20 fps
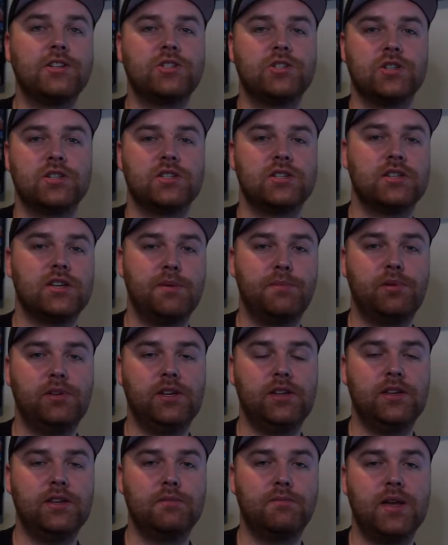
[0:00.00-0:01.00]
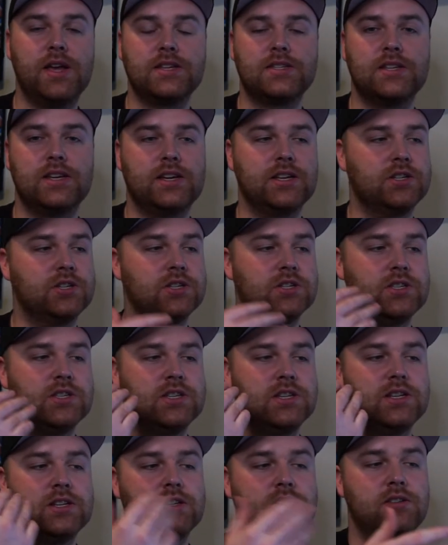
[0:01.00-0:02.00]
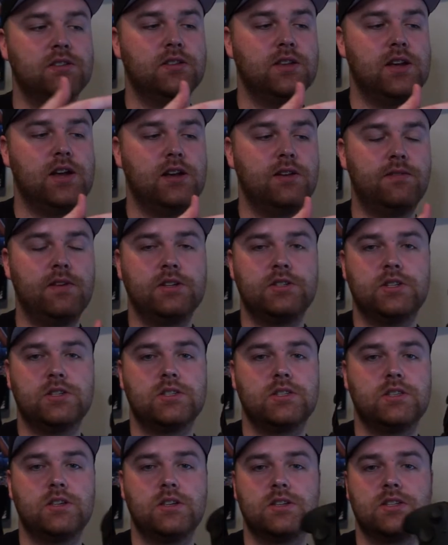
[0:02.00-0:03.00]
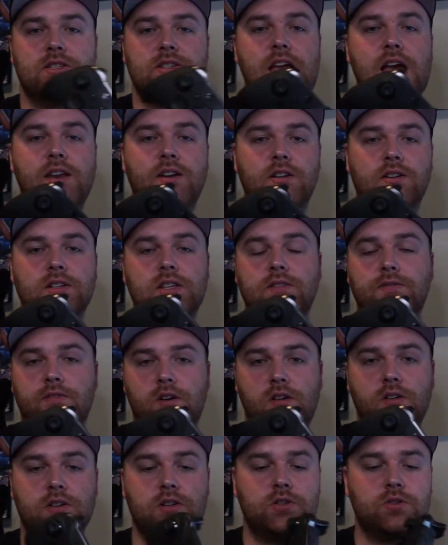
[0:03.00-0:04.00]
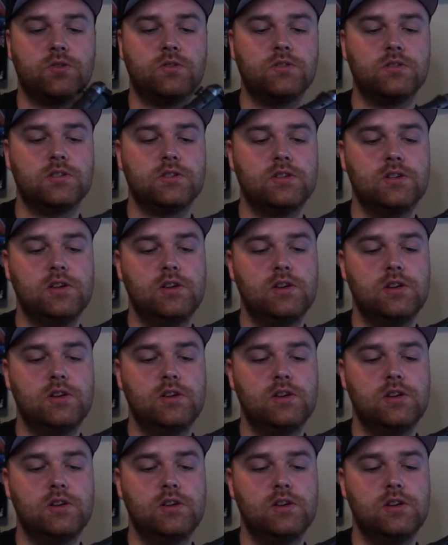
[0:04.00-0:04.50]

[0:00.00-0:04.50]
just completely basic. It's just the standard default controls.